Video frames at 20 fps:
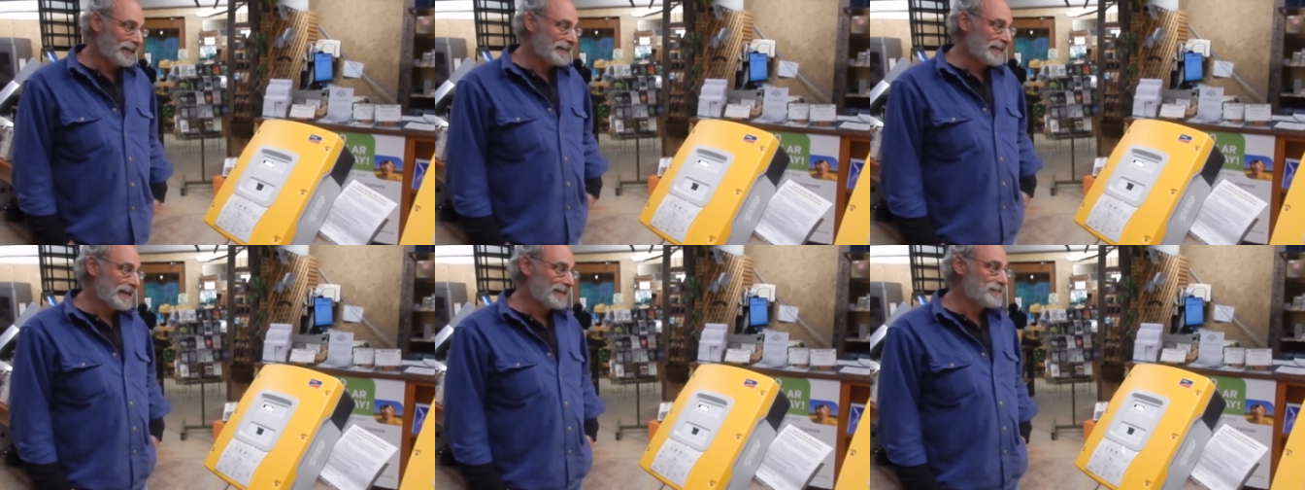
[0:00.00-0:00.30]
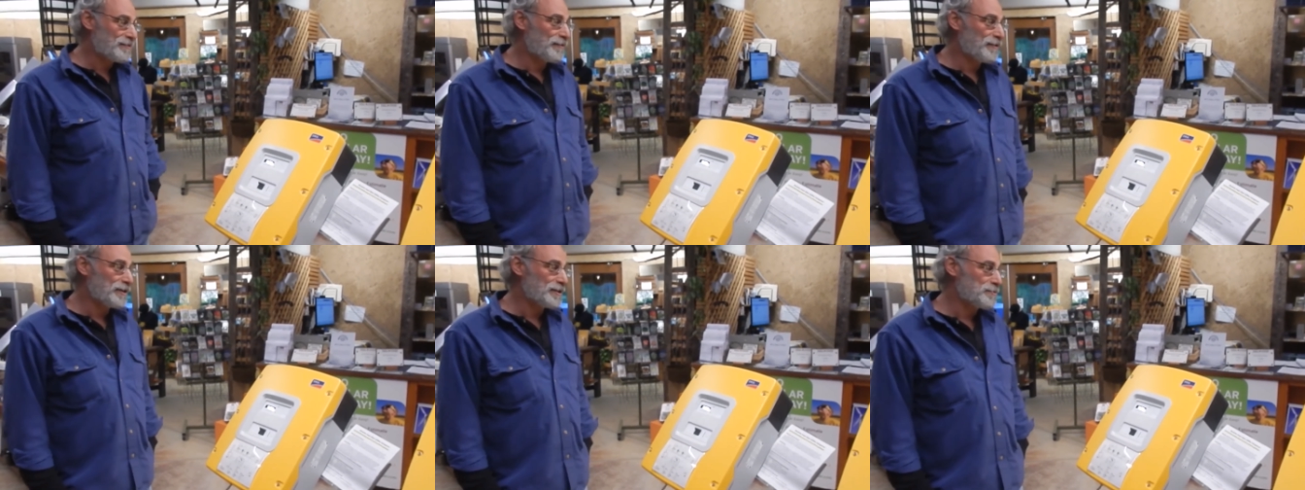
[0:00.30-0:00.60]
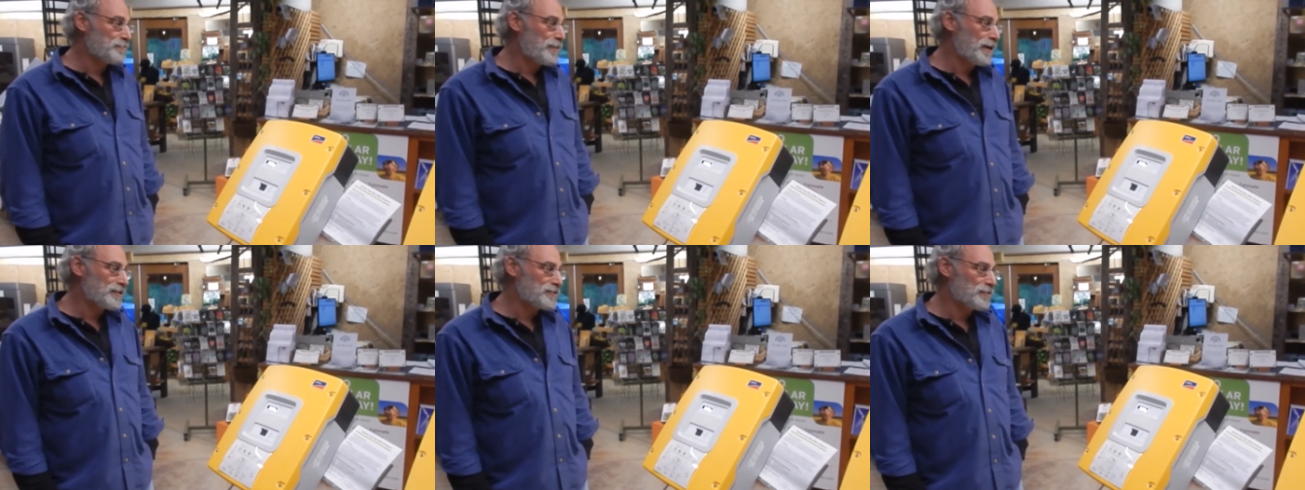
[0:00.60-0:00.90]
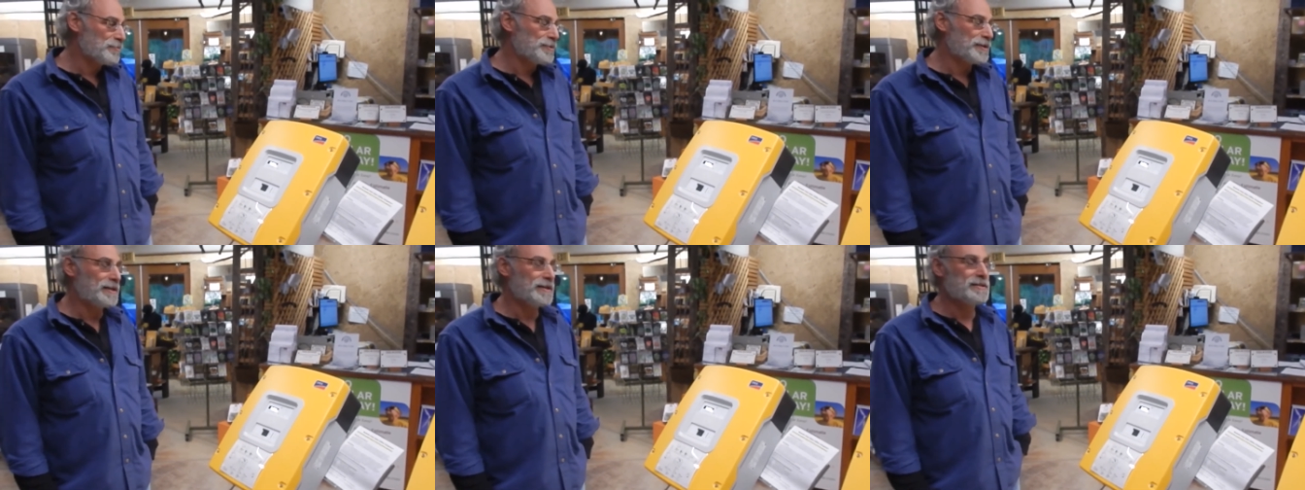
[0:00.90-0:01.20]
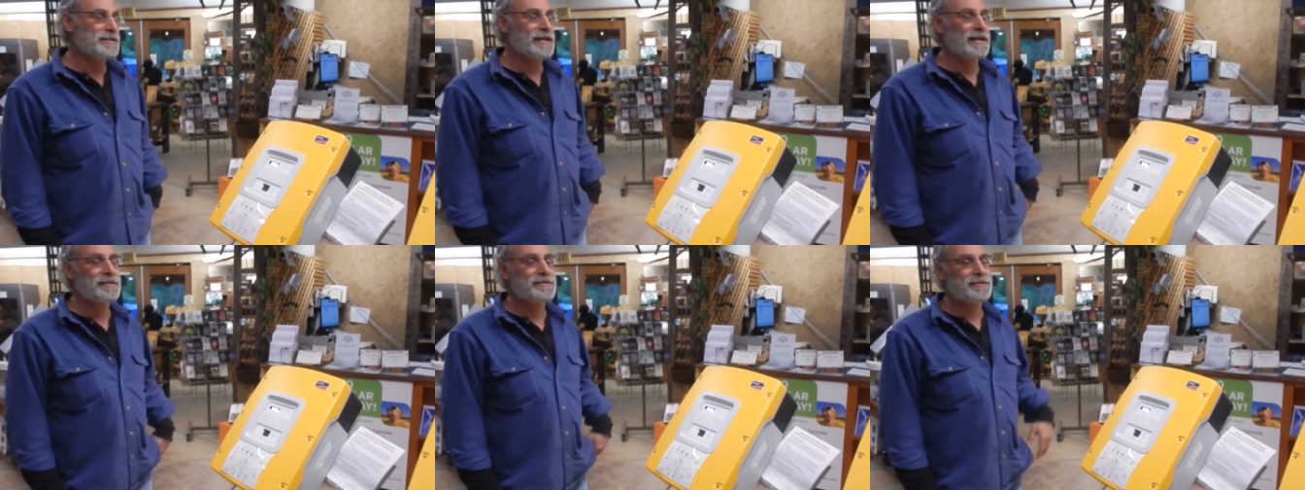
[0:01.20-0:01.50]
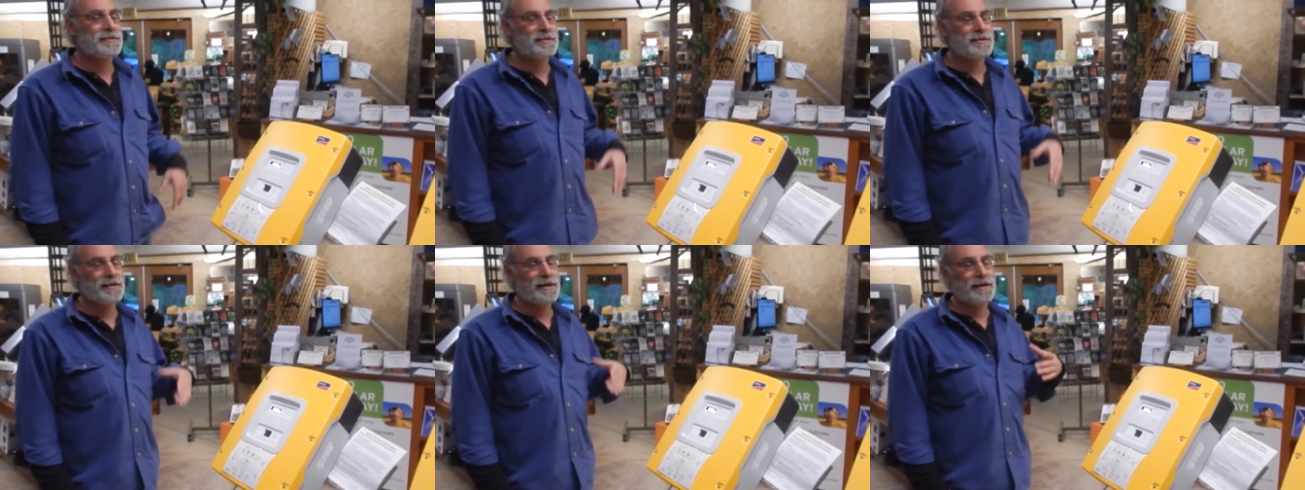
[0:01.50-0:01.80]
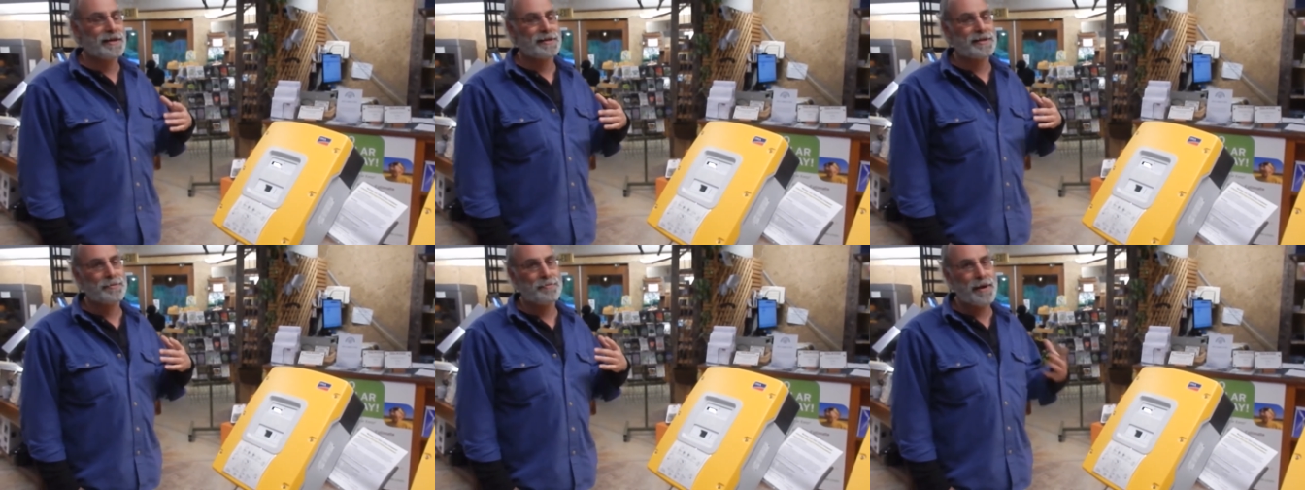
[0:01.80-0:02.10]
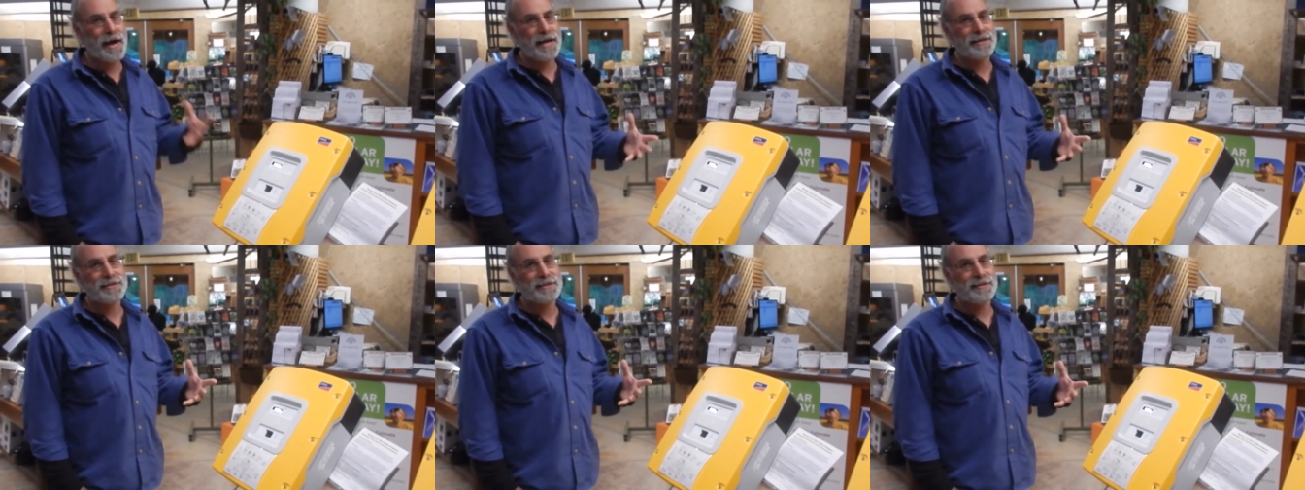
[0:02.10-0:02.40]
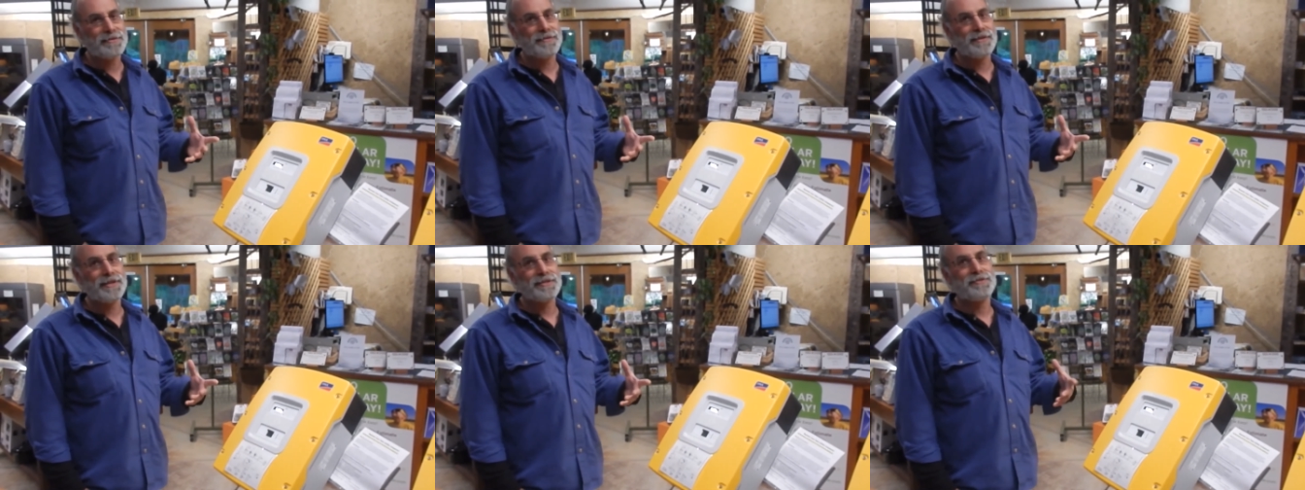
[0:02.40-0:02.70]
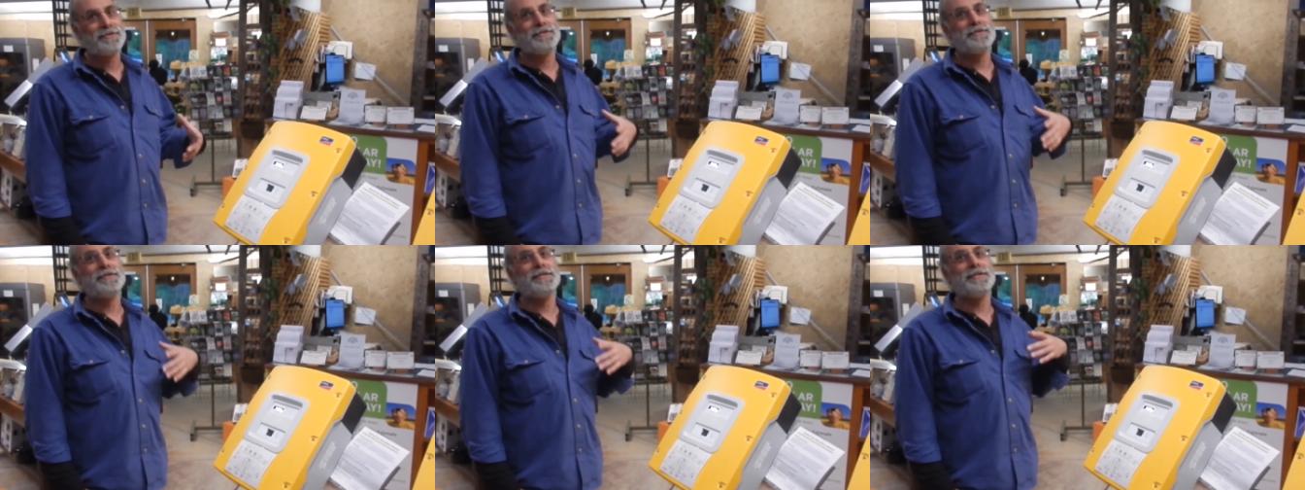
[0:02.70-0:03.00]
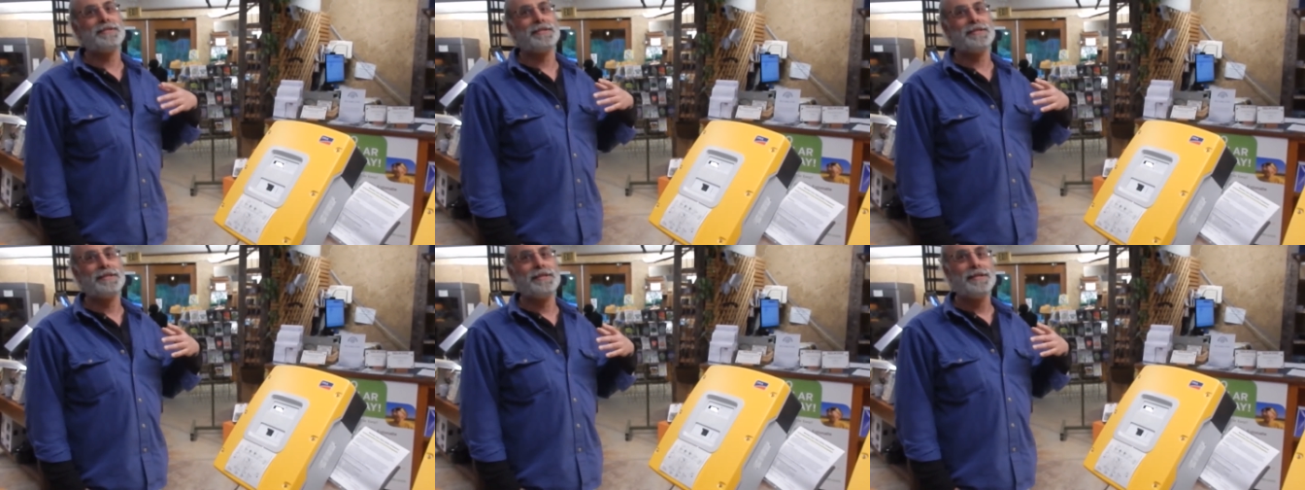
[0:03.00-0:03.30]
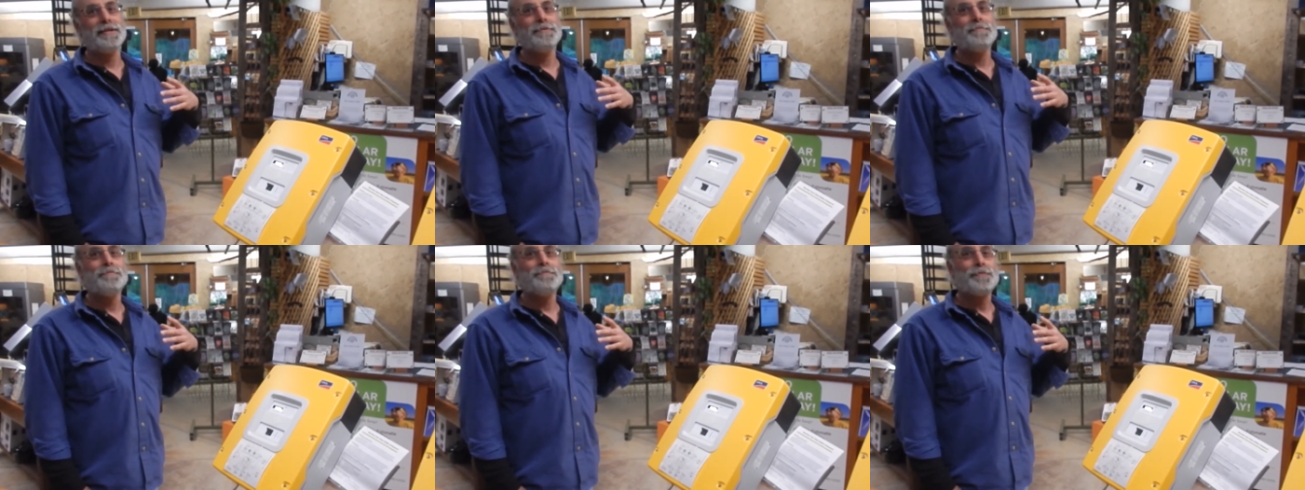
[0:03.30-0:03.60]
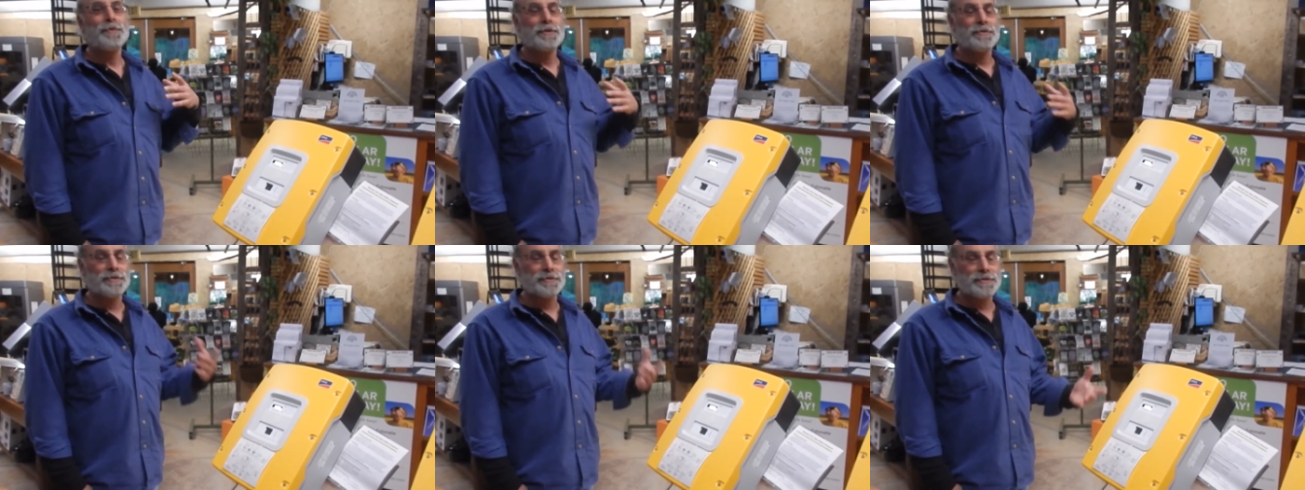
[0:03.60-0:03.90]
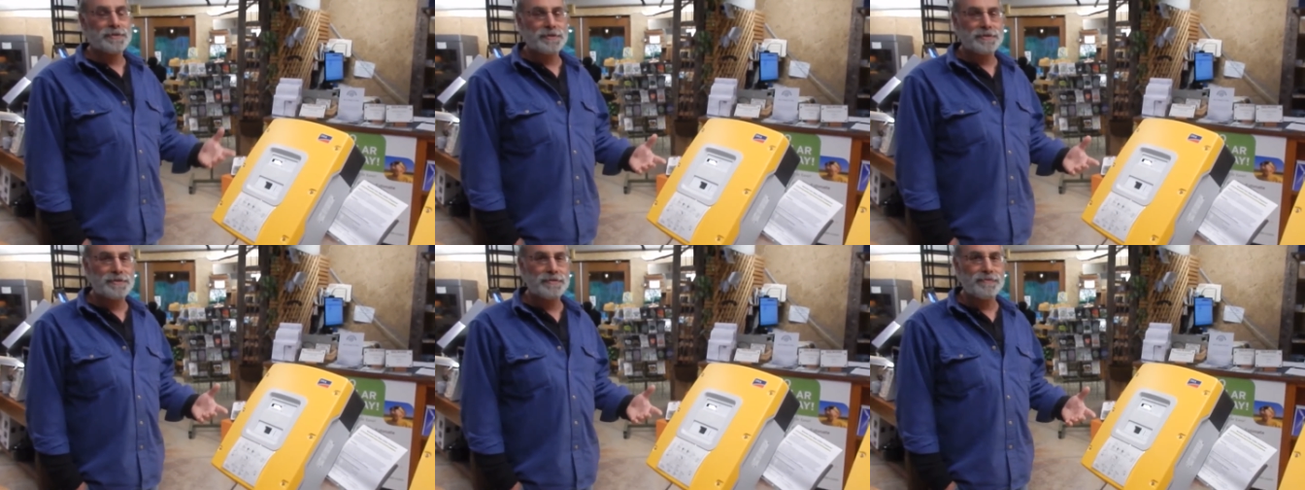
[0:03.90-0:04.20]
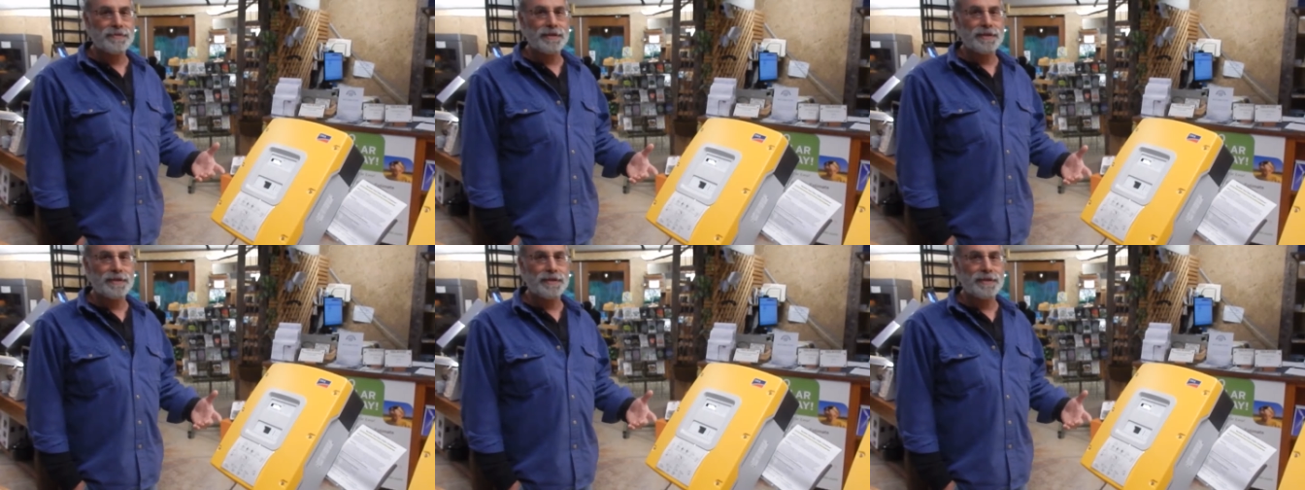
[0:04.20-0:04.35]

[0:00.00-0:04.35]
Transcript: And that's very special because that's uh, capacitive electricity, resistive